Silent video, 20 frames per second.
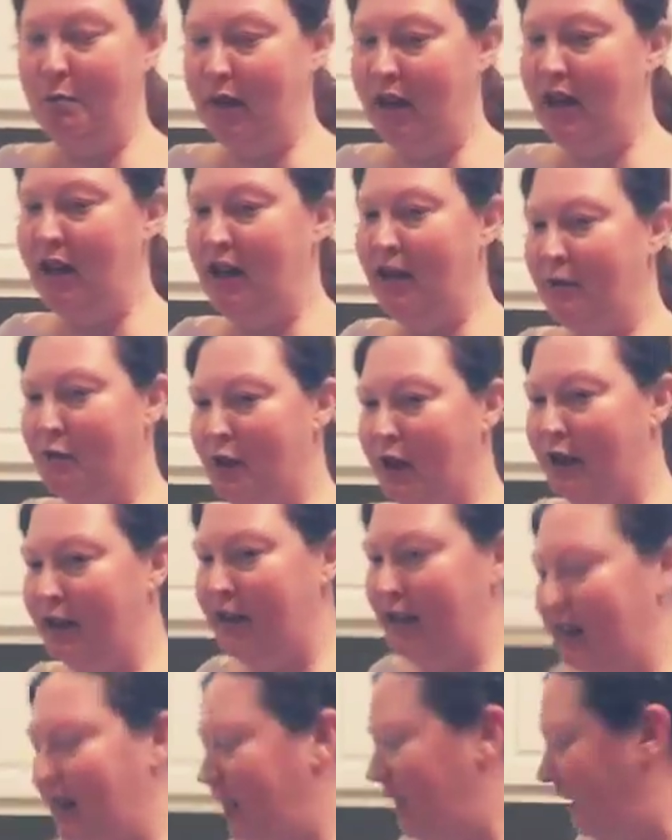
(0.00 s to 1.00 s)
be of trying
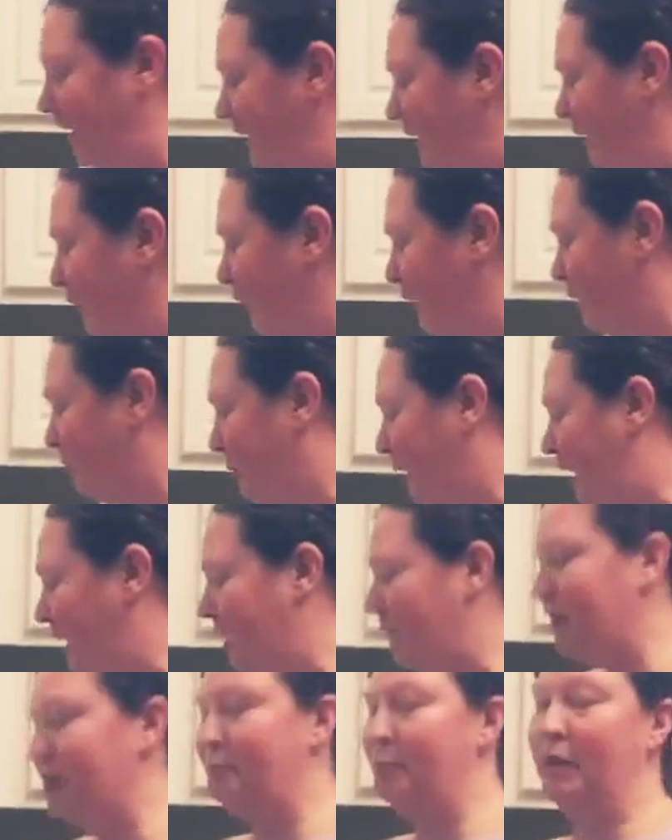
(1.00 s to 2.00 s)
to eat any of these
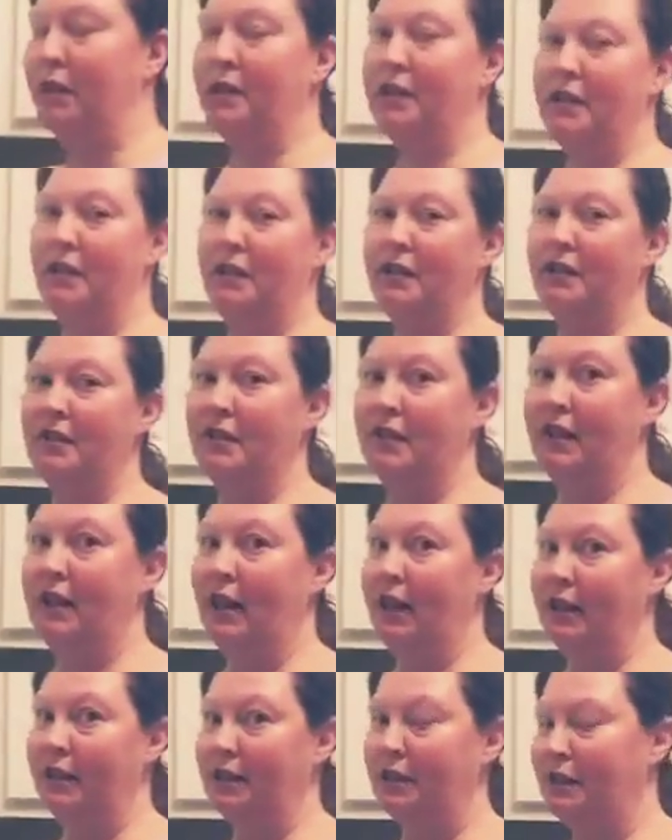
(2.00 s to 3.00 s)
products, but seriously,
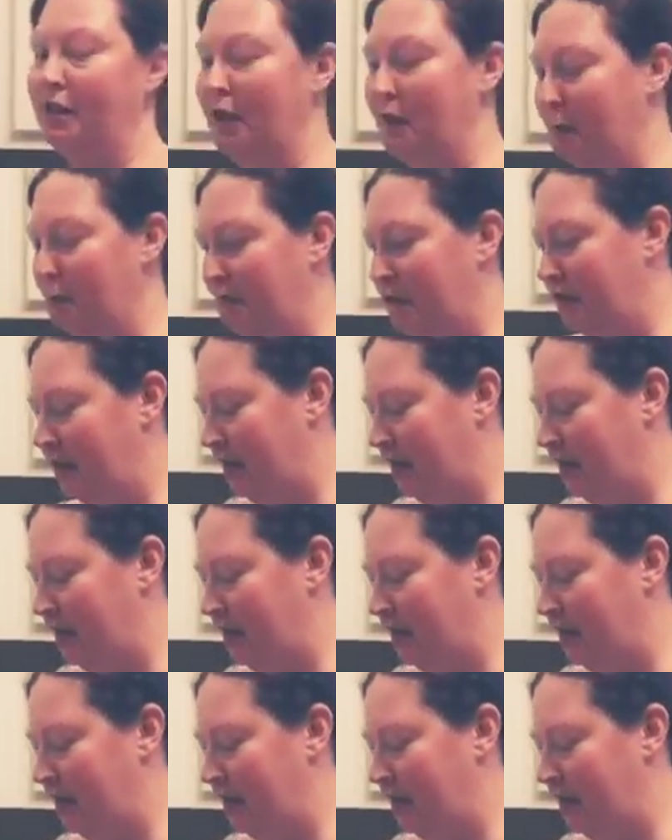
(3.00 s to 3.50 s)
guys, don't.